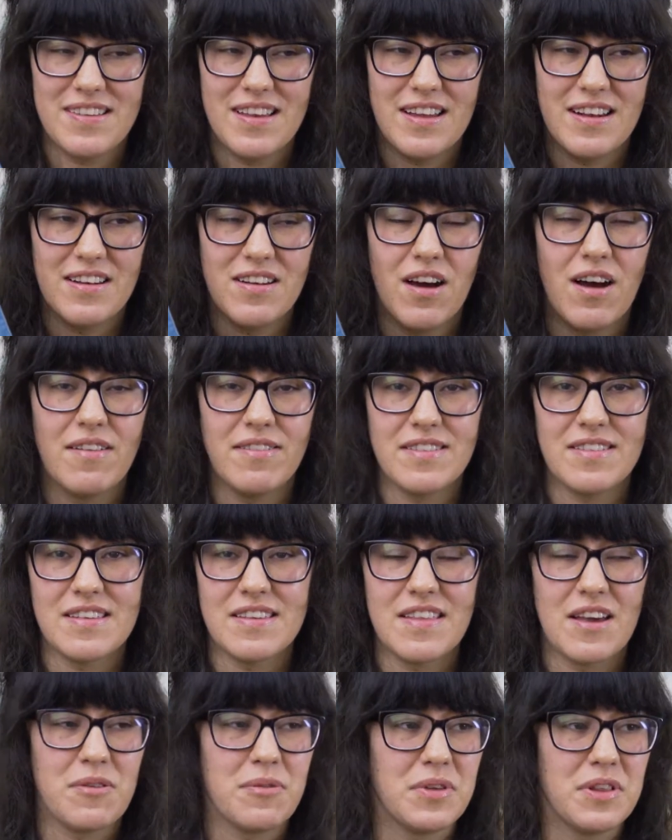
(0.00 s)
And
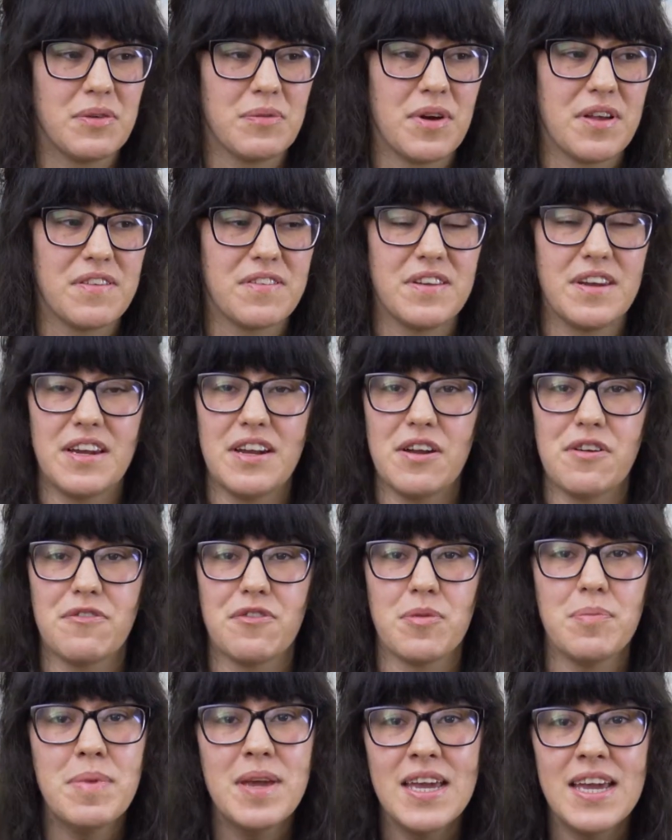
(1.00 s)
obviously that really resonated
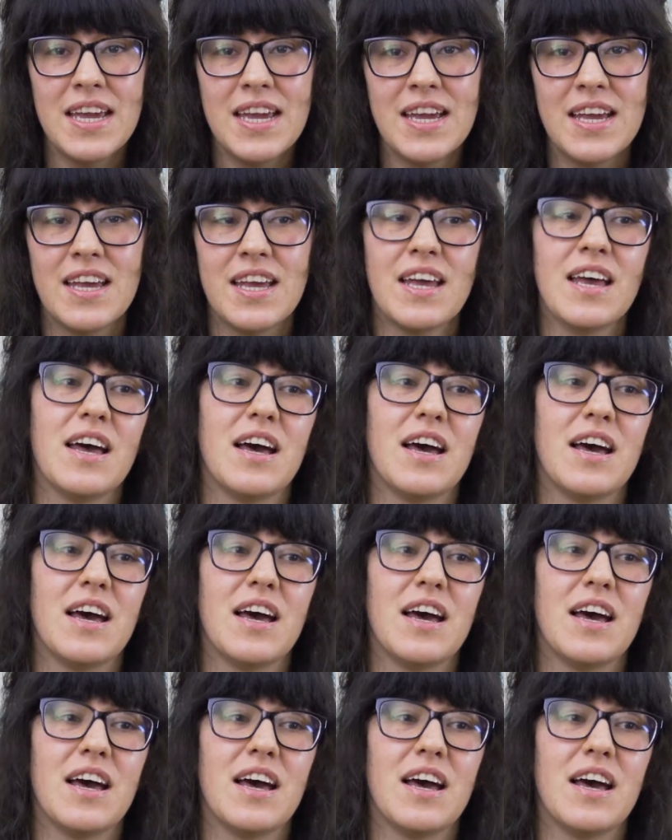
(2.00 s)
for me